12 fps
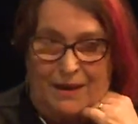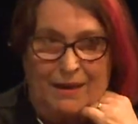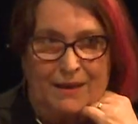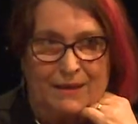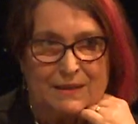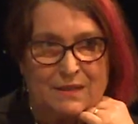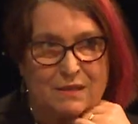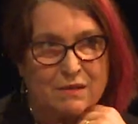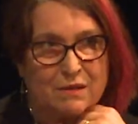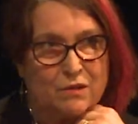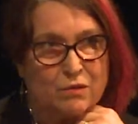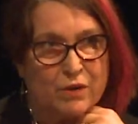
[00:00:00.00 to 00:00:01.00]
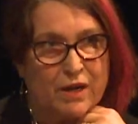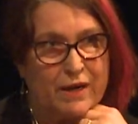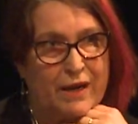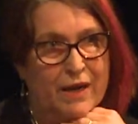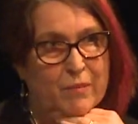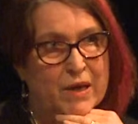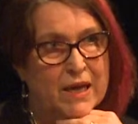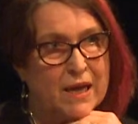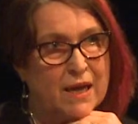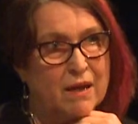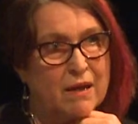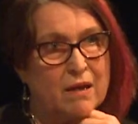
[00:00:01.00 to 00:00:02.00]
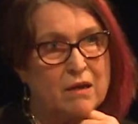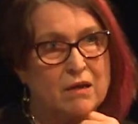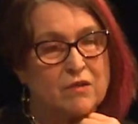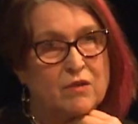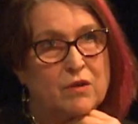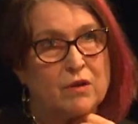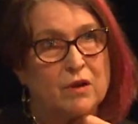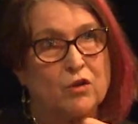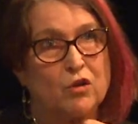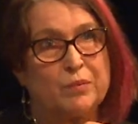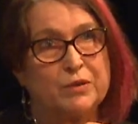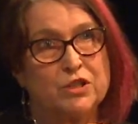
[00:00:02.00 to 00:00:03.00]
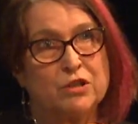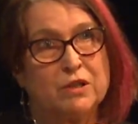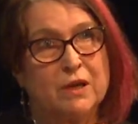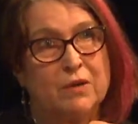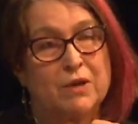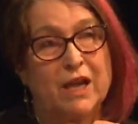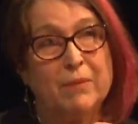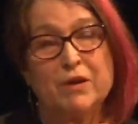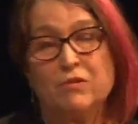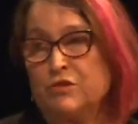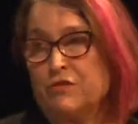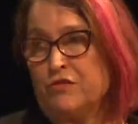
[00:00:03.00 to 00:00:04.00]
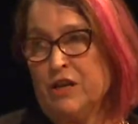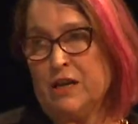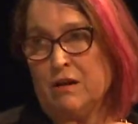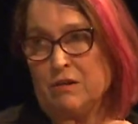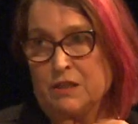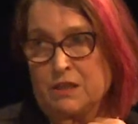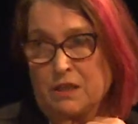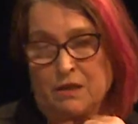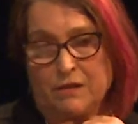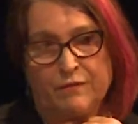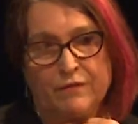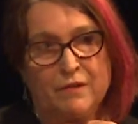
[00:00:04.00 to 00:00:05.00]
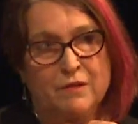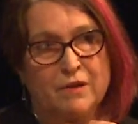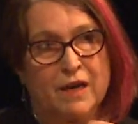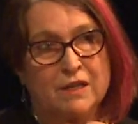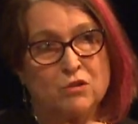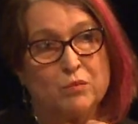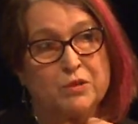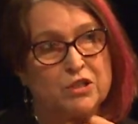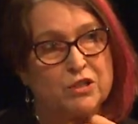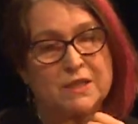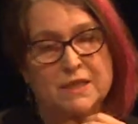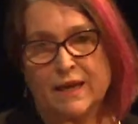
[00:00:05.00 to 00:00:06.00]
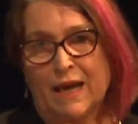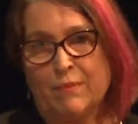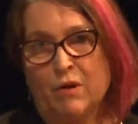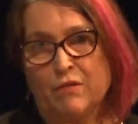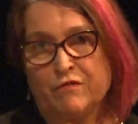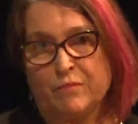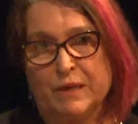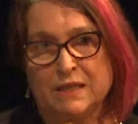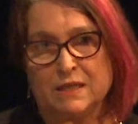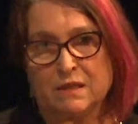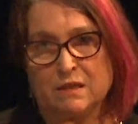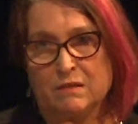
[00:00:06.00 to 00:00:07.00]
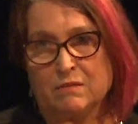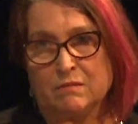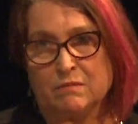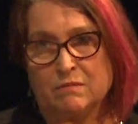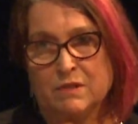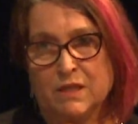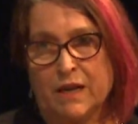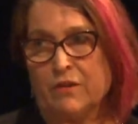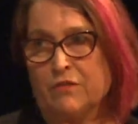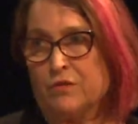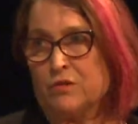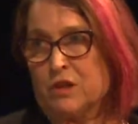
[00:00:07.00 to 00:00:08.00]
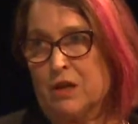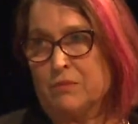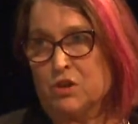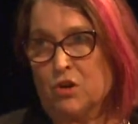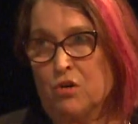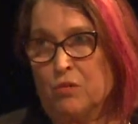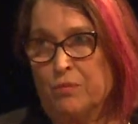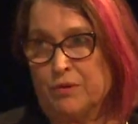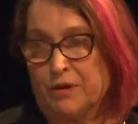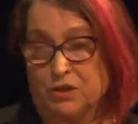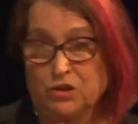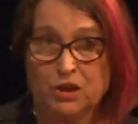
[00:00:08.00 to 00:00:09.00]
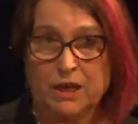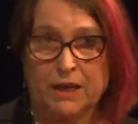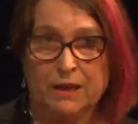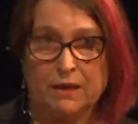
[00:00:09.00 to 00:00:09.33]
And when I came here, I came here as a freelancer, and an opportunity came up for me to take a full-time job, and I took it.